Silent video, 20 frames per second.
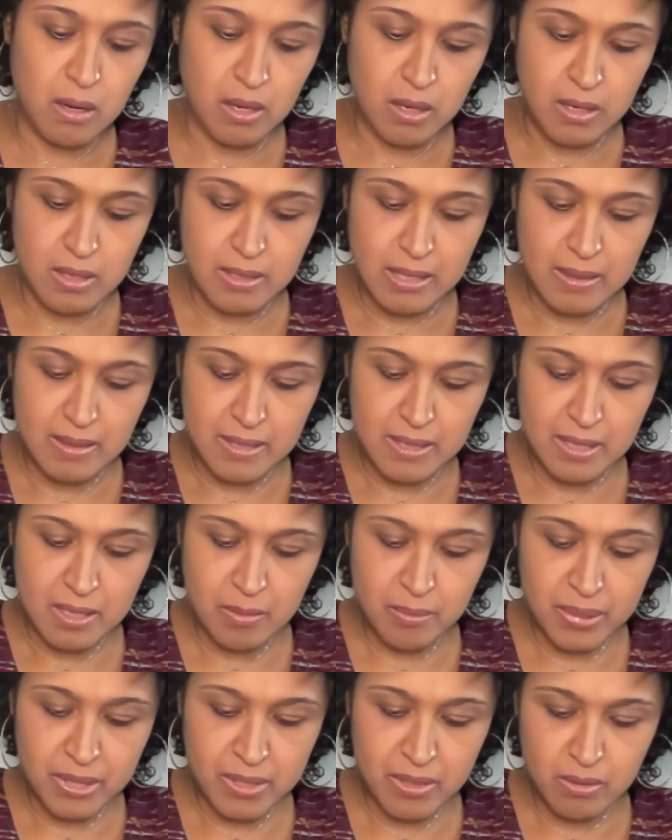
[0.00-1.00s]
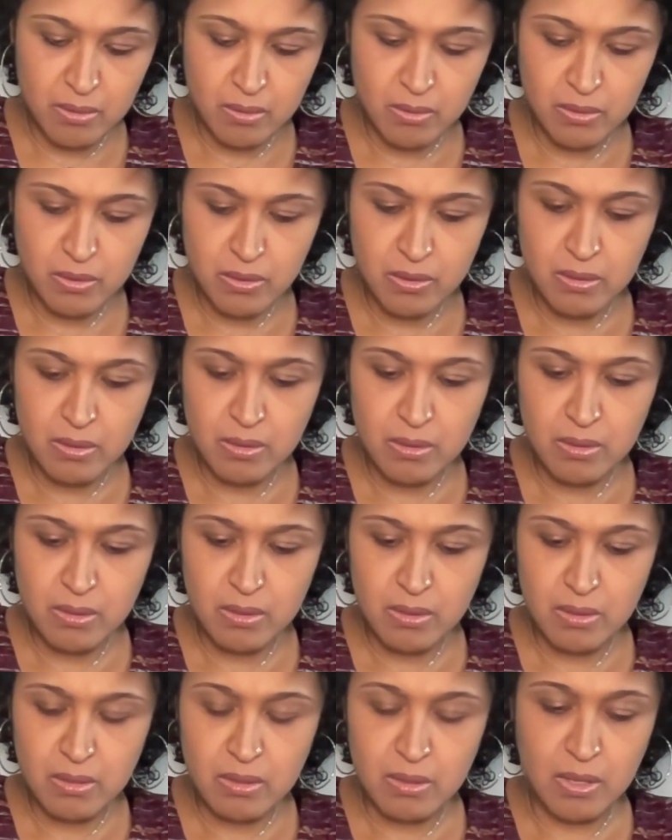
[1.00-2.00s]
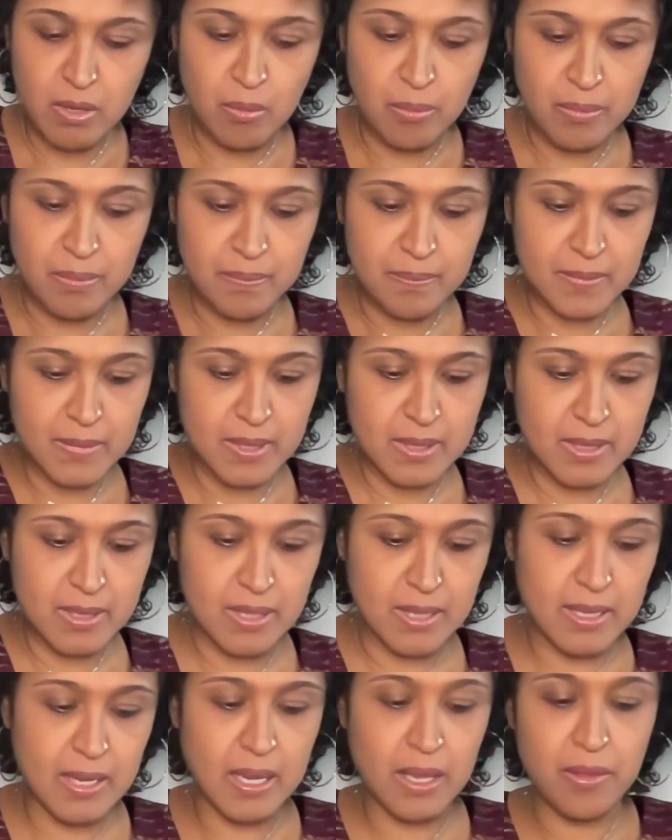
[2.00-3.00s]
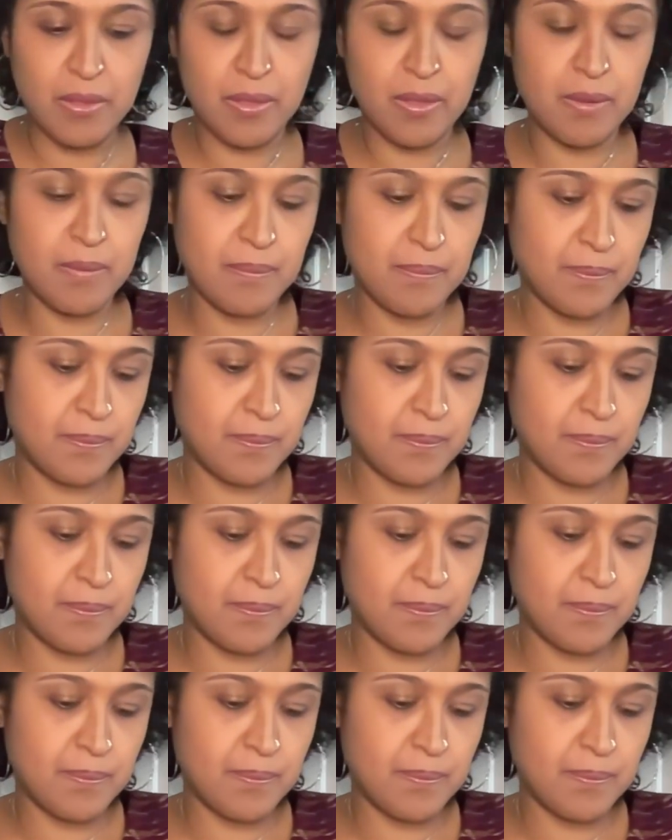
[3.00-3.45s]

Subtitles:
Is that the Ten of Pentacles? Nope, it's the Death.